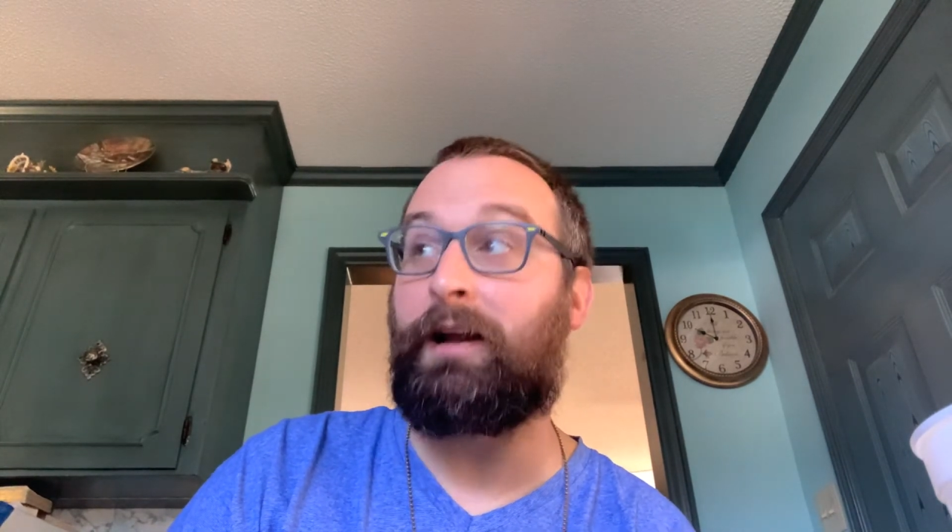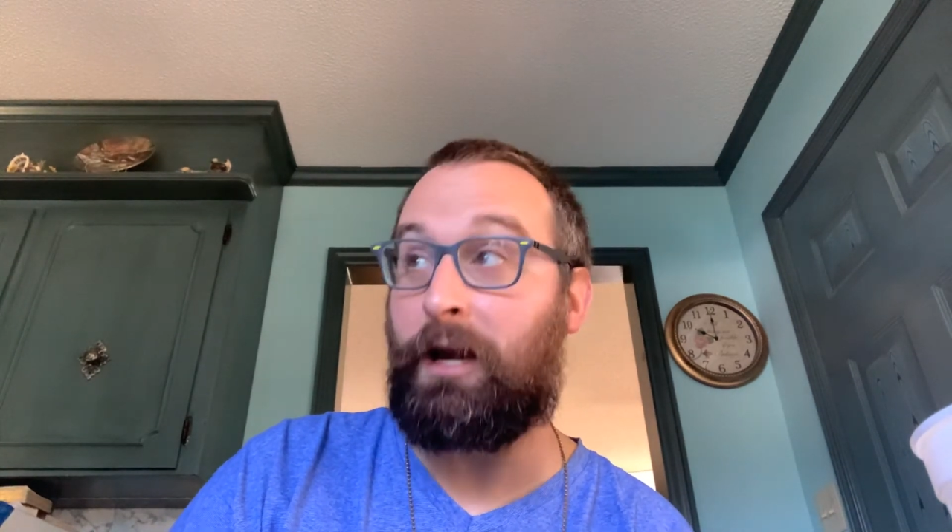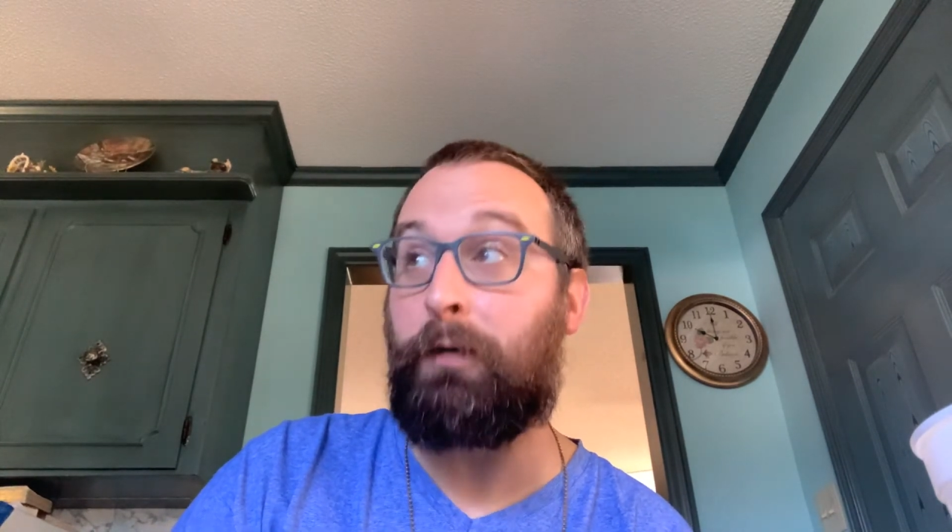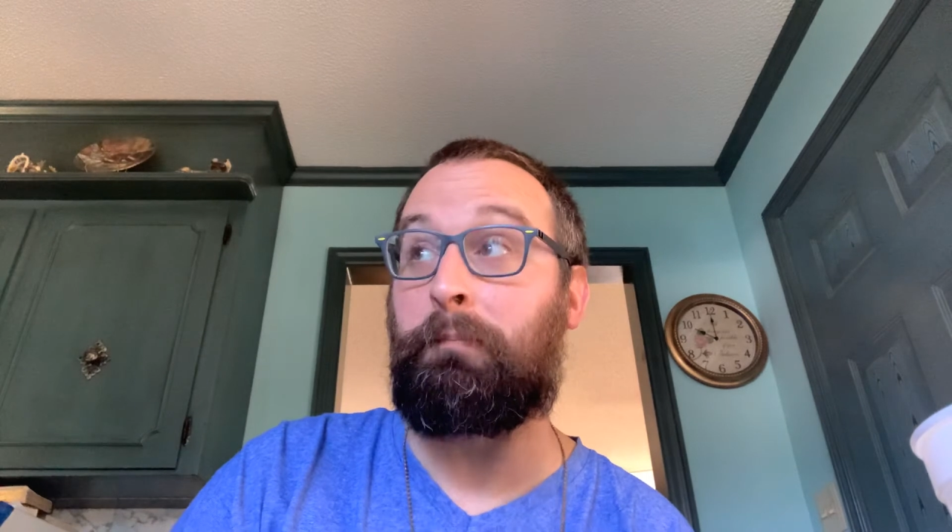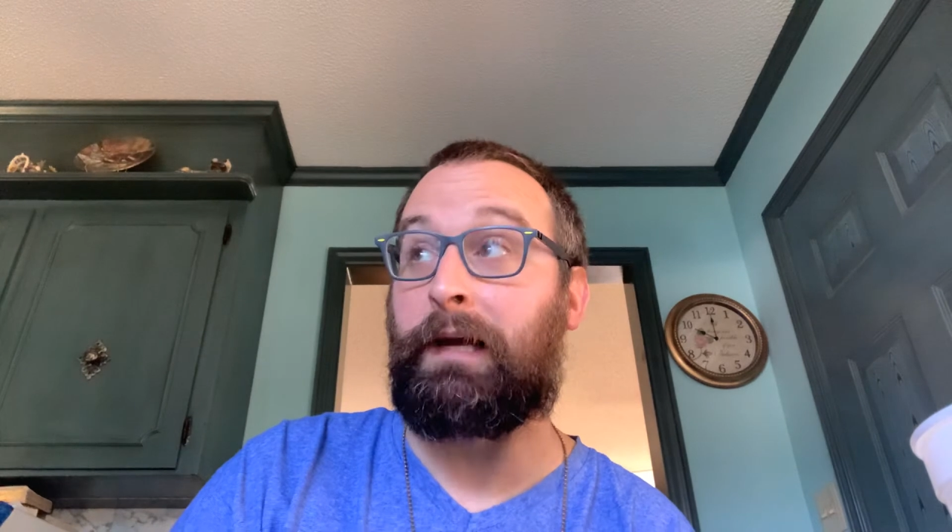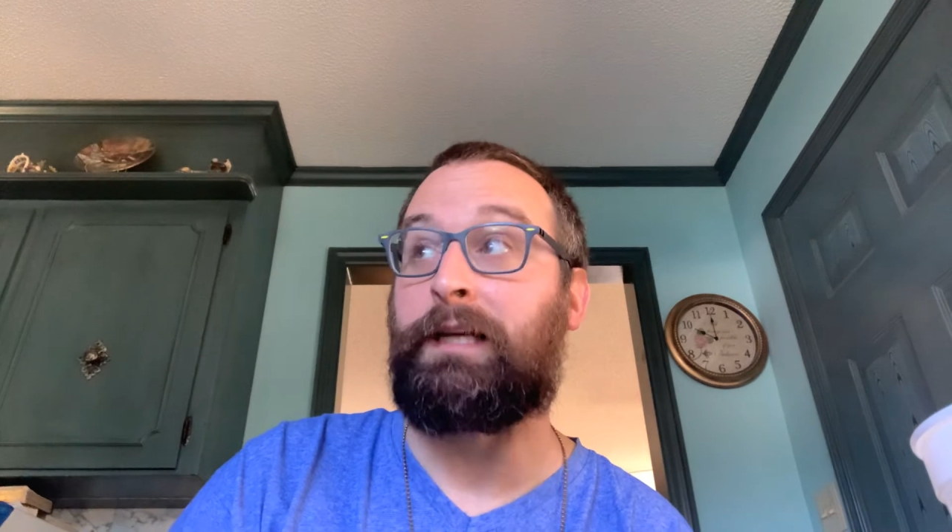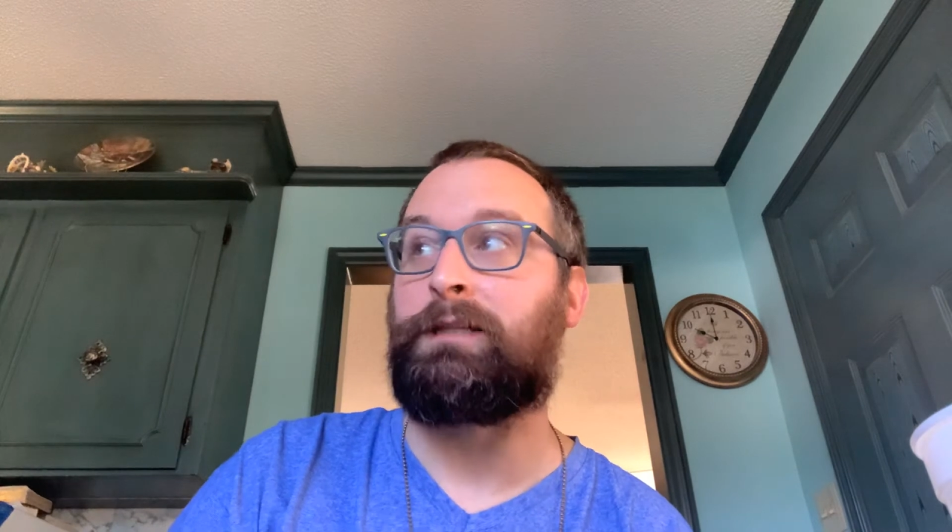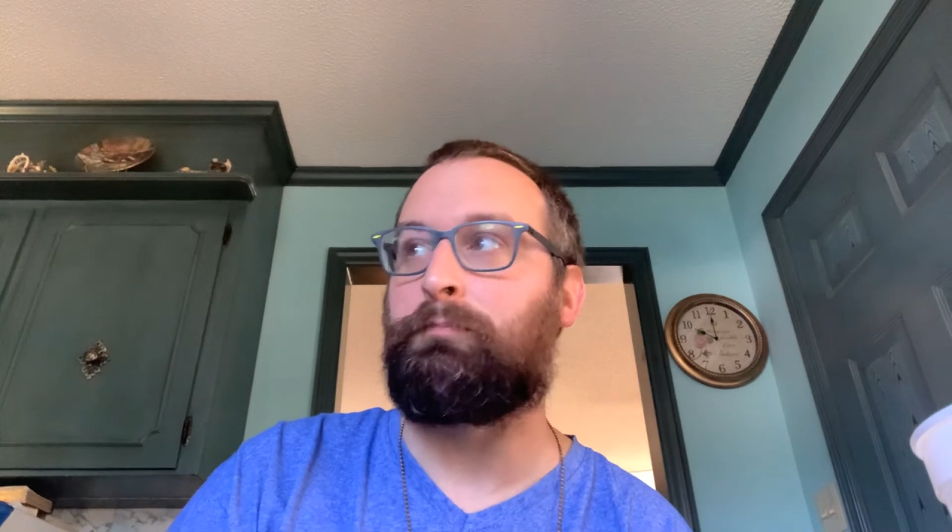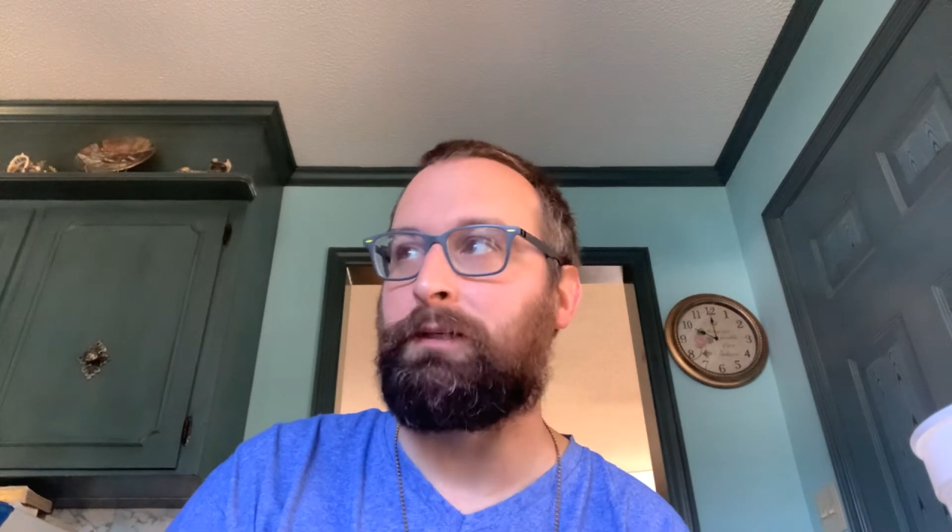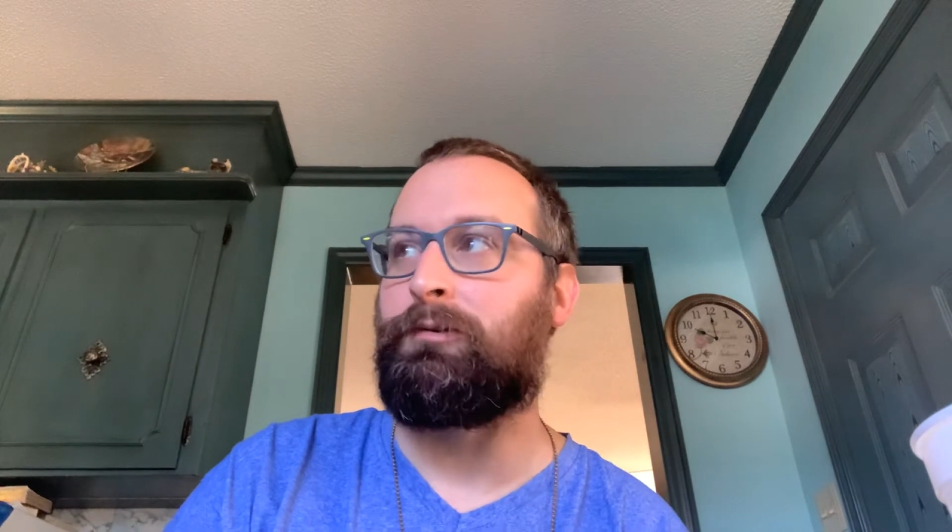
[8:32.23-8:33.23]
airplane to
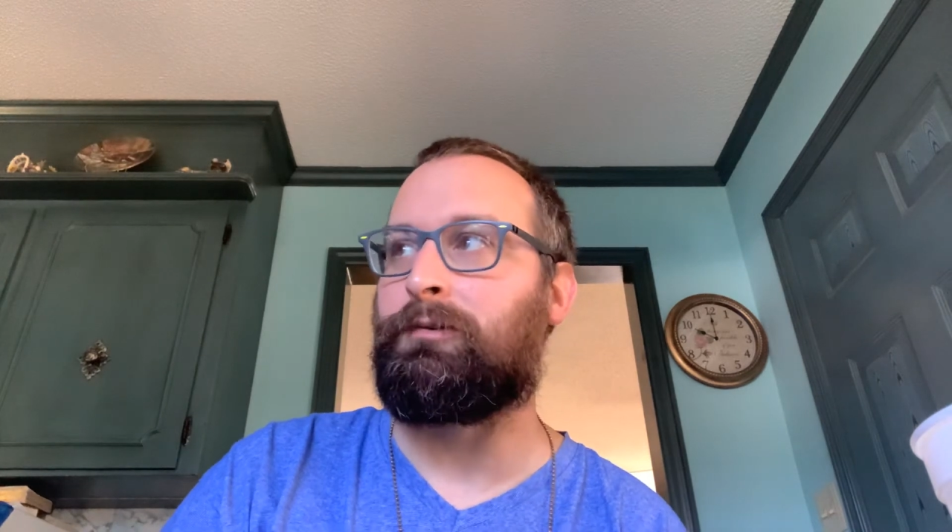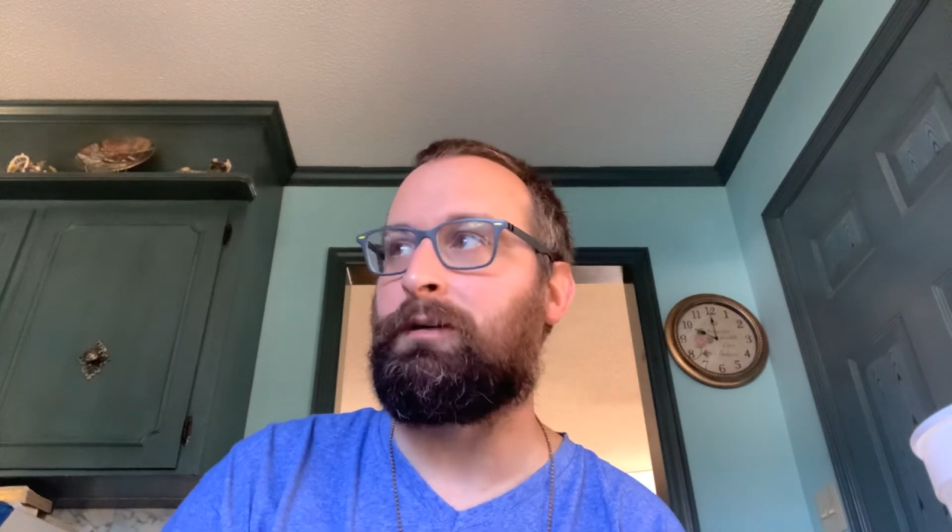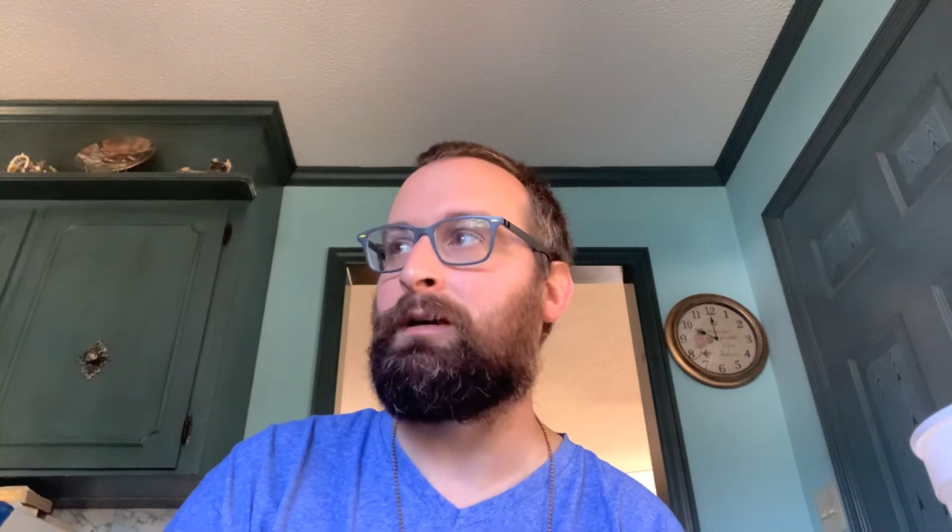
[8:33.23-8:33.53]
build.